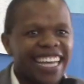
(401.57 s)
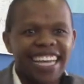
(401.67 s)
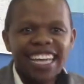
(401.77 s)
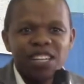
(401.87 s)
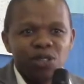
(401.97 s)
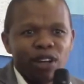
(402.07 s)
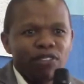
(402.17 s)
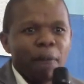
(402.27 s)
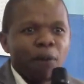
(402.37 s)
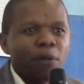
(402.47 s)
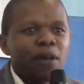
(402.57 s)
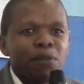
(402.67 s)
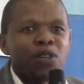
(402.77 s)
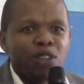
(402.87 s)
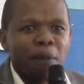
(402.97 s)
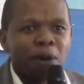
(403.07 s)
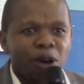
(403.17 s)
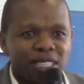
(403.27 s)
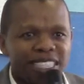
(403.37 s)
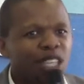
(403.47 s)
And you have a problem with your
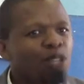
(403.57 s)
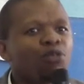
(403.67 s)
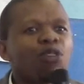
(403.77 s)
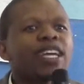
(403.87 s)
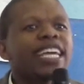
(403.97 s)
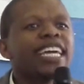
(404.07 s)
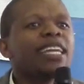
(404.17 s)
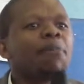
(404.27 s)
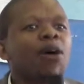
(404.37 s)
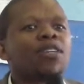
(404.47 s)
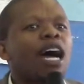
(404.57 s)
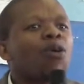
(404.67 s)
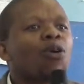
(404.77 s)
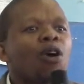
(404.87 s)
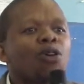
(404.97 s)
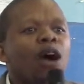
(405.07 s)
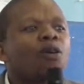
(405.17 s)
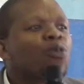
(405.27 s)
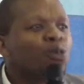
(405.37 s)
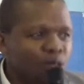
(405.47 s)
boss. You forget about how, go,
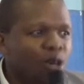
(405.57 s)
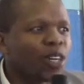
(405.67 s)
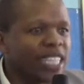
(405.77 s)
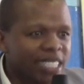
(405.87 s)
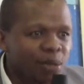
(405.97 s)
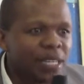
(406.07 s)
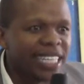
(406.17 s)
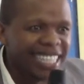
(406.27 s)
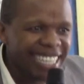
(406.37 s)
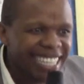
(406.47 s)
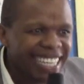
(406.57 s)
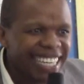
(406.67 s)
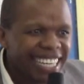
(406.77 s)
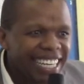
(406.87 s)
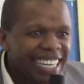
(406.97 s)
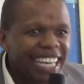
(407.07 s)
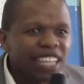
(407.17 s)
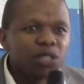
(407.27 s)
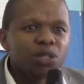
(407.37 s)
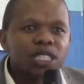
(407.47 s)
how good God has been, eh?
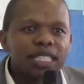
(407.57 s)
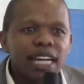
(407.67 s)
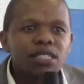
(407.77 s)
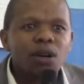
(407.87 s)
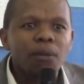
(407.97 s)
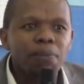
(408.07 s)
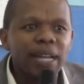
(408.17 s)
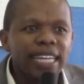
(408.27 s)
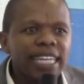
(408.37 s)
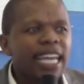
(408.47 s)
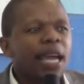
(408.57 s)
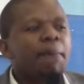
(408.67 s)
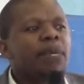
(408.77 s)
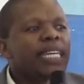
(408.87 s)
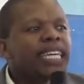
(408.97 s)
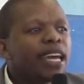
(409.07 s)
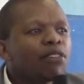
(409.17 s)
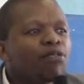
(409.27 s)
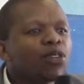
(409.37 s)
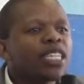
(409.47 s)
And you start complaining. Be
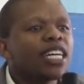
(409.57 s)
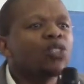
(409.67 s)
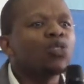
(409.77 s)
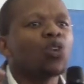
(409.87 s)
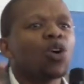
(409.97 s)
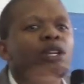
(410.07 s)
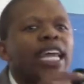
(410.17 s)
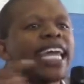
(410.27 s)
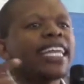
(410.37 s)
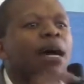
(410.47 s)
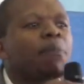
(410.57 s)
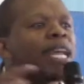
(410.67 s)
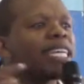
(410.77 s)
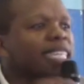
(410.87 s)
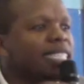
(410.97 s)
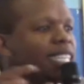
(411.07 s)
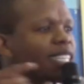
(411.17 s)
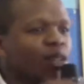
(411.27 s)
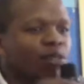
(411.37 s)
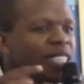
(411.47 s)
careful that you don't end up like the
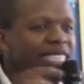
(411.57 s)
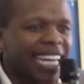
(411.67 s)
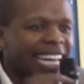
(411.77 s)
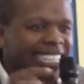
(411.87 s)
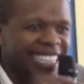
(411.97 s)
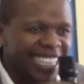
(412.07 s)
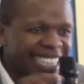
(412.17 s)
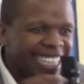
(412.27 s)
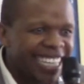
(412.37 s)
children of Israel, eh?